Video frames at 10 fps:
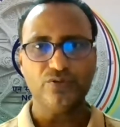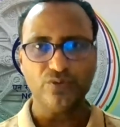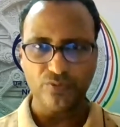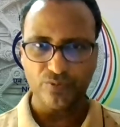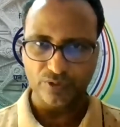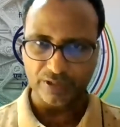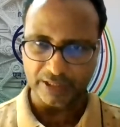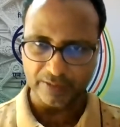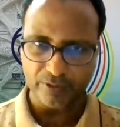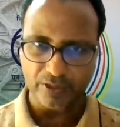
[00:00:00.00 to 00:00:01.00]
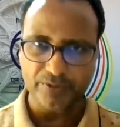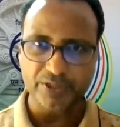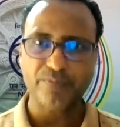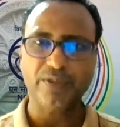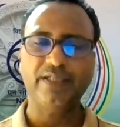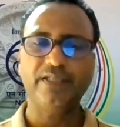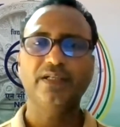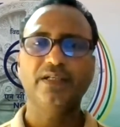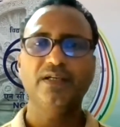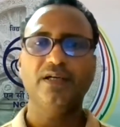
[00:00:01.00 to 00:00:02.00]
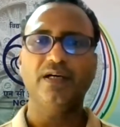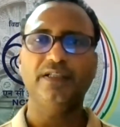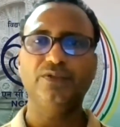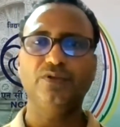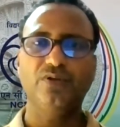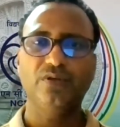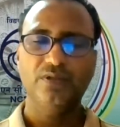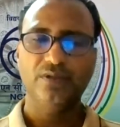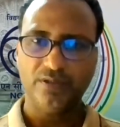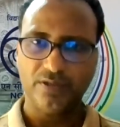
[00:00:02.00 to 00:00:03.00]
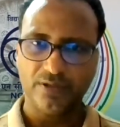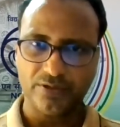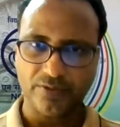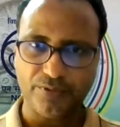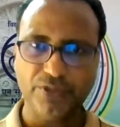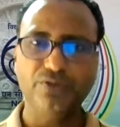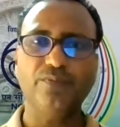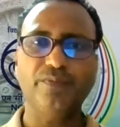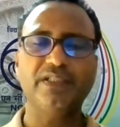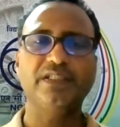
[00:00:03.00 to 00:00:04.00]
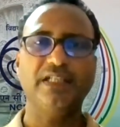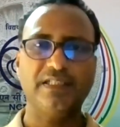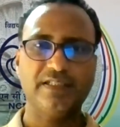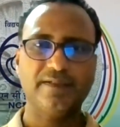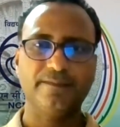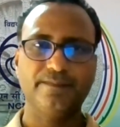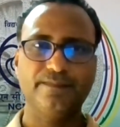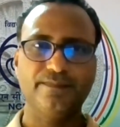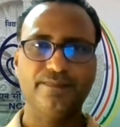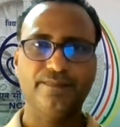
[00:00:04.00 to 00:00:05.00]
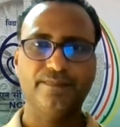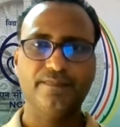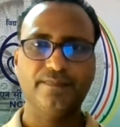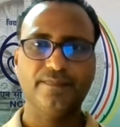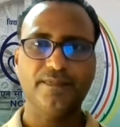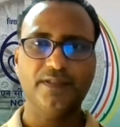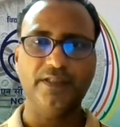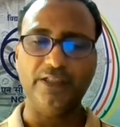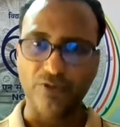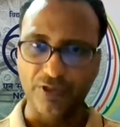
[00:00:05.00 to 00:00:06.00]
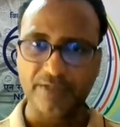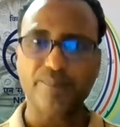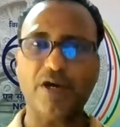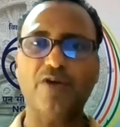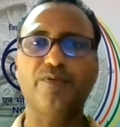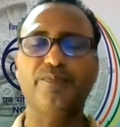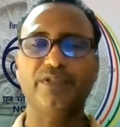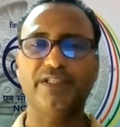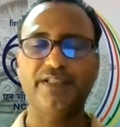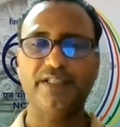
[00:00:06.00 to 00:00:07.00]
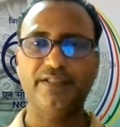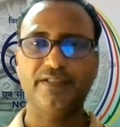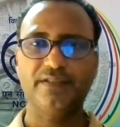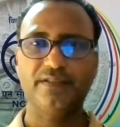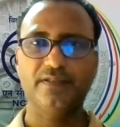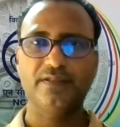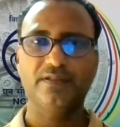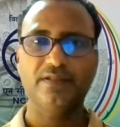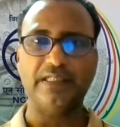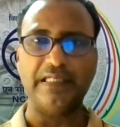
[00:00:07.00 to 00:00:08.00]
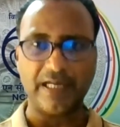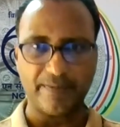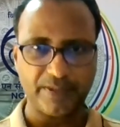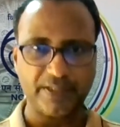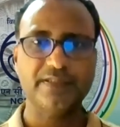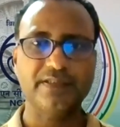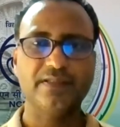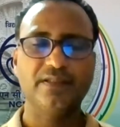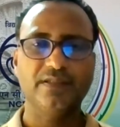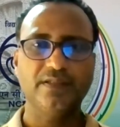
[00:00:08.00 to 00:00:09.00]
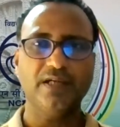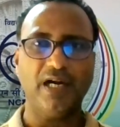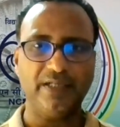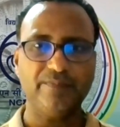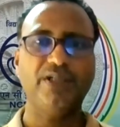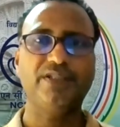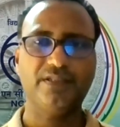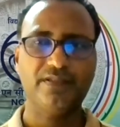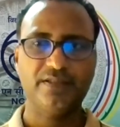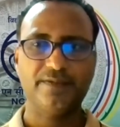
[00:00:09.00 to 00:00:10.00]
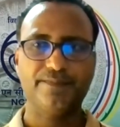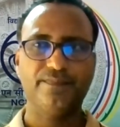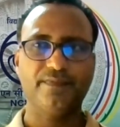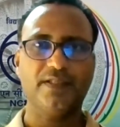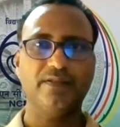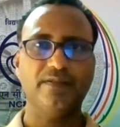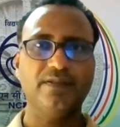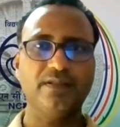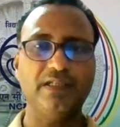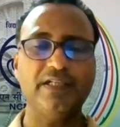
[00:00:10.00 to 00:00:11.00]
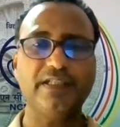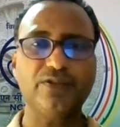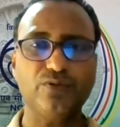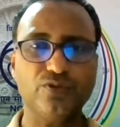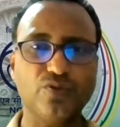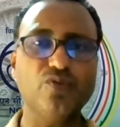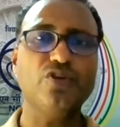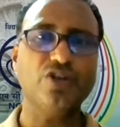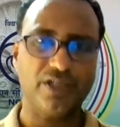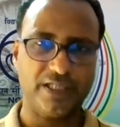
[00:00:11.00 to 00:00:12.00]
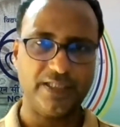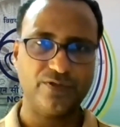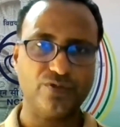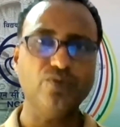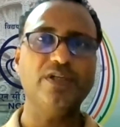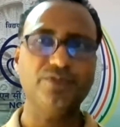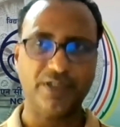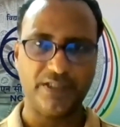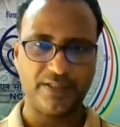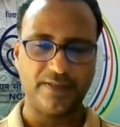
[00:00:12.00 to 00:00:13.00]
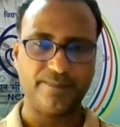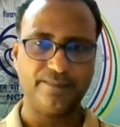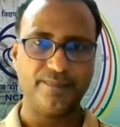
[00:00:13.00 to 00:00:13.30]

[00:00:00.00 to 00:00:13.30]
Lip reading: to develop different, the video materials, including PowerPoint presentations, graphics, animations relating to school content, school education.